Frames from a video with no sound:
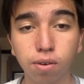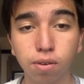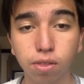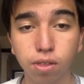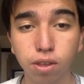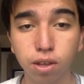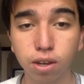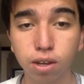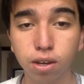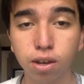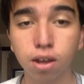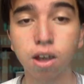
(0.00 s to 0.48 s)

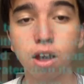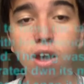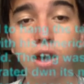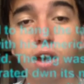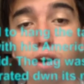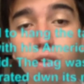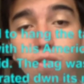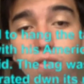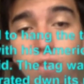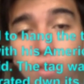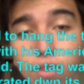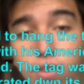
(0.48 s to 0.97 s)
thing
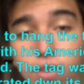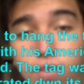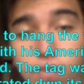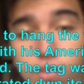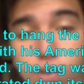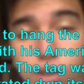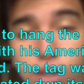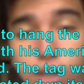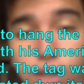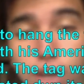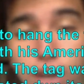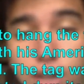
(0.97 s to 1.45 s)
of a
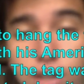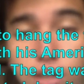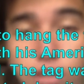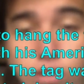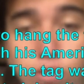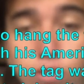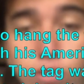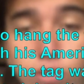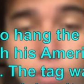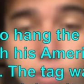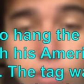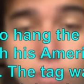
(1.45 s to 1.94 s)
different kind,
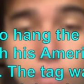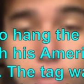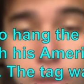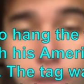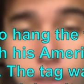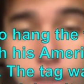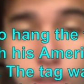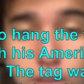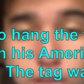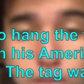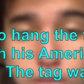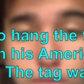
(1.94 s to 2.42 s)
used to
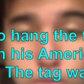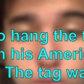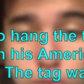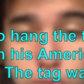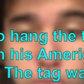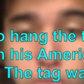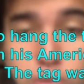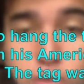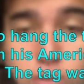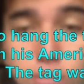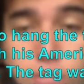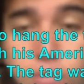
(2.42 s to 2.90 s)
make a
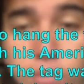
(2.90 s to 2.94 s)
description